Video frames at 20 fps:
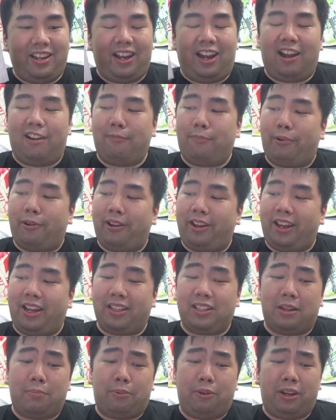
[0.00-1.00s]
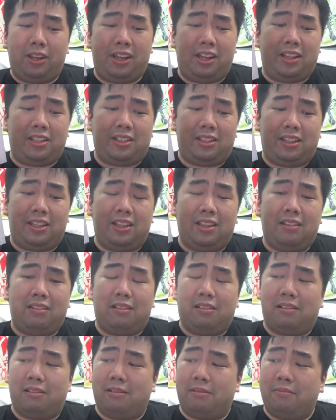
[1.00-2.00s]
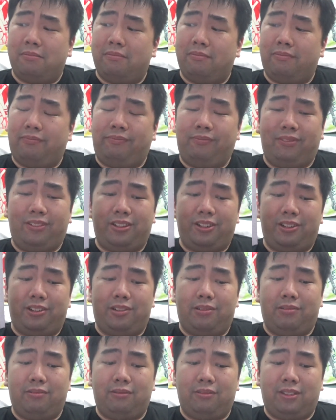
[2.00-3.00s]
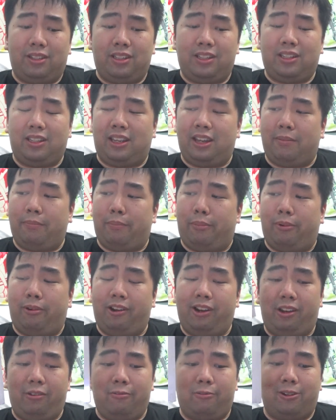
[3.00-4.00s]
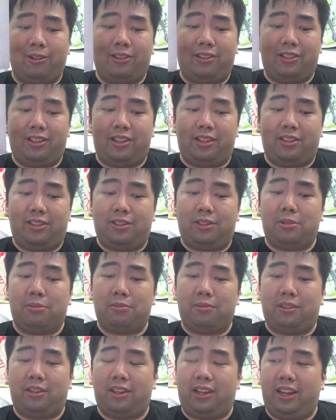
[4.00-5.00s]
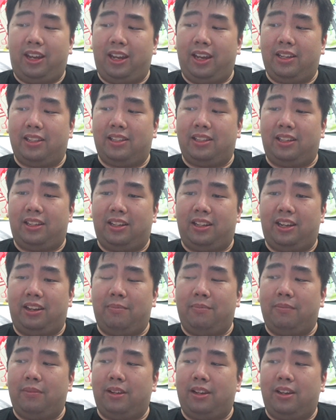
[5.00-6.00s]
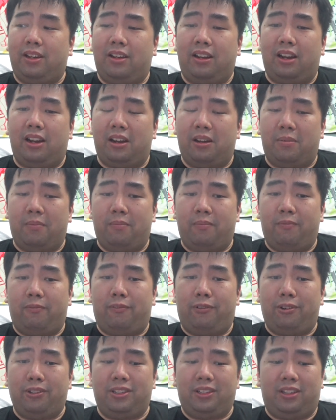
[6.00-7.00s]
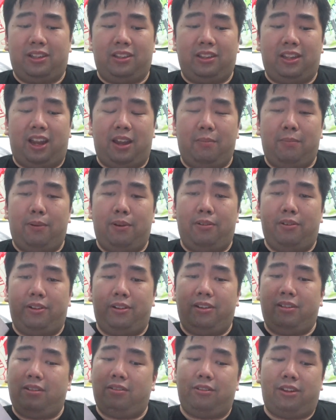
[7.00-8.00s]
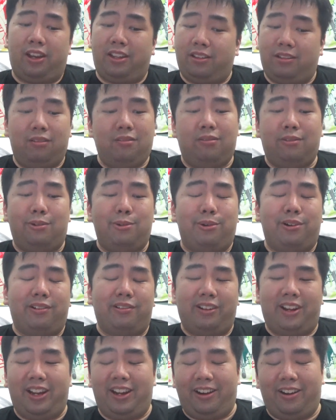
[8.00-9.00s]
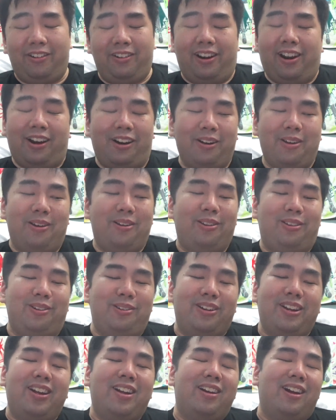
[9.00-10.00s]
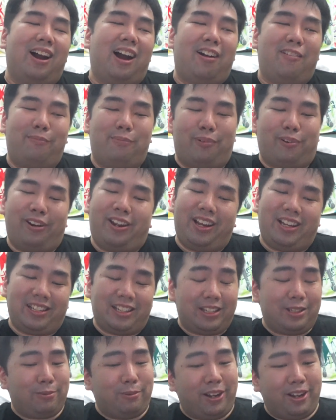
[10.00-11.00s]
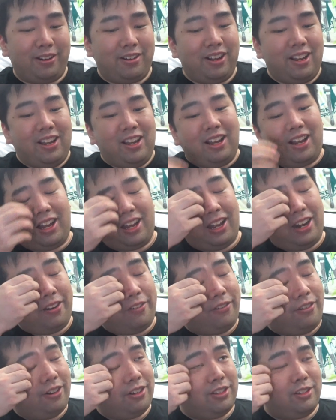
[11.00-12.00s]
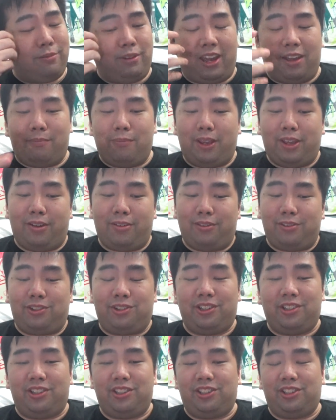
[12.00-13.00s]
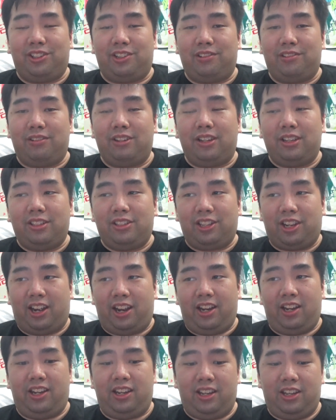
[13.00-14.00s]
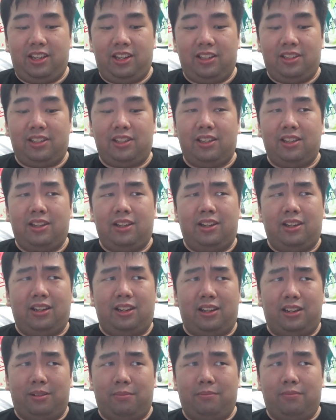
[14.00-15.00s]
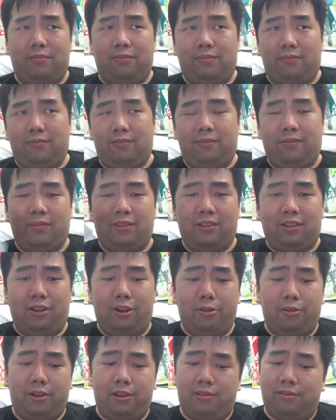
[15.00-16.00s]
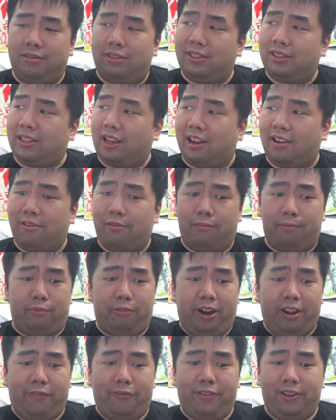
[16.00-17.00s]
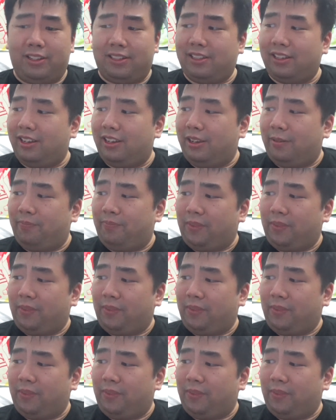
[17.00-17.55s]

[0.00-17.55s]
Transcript: Half-boiled eggs are pretty easy. Um, you know, just get boiling water and soak the eggs in them um, for a certain time period. You can Google that on how you do half-boiled eggs as well. And of course, you can make your own traditional Chinese um, local style breakfast.